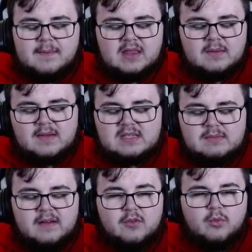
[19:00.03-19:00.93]
the best team
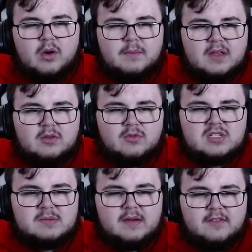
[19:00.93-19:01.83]
ever, 1 being the worst
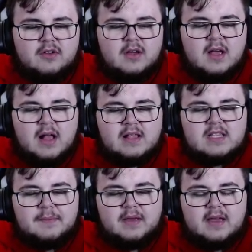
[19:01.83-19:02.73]
team ever, tell
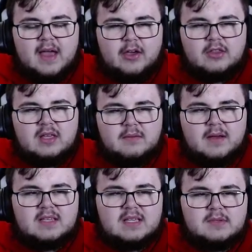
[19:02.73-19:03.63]
me how you think my
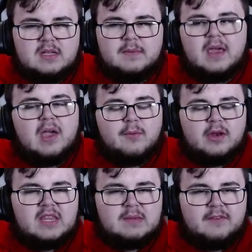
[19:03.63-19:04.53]
team's going to be and what do you
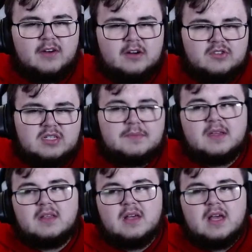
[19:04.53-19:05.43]
think my record's going to be.
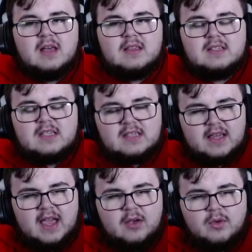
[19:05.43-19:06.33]
This is
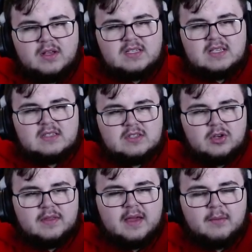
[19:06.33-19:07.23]
a 8-week season, so do you
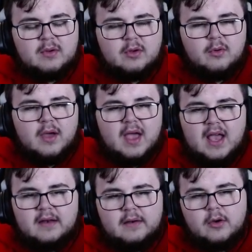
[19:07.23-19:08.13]
think I'm going to go
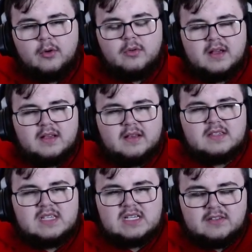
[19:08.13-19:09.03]
8-0, like
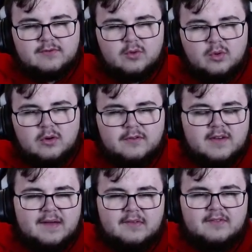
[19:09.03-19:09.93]
6-4,
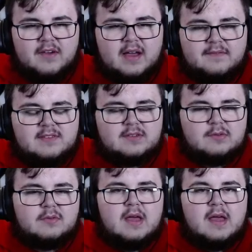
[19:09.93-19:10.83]
5-5? So
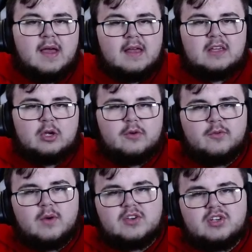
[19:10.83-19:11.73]
thank you all for
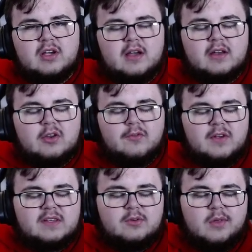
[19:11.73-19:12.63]
watching. Don't forget
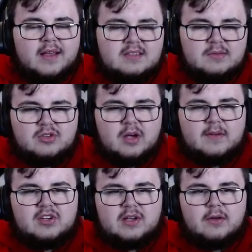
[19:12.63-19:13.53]
to like and subscribe and
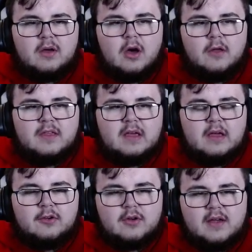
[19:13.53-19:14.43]
check out all the
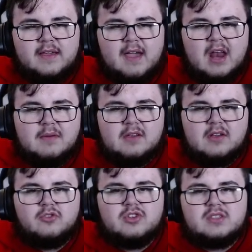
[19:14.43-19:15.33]
other Academy
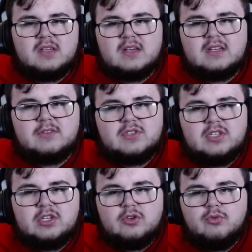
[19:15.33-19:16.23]
coaches, and I'll see
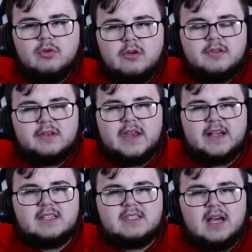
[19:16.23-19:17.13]
you all
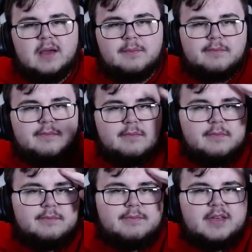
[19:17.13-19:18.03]
next time.
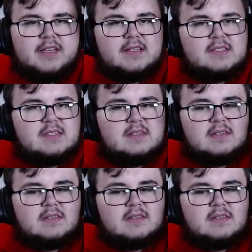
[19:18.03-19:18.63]
Peace.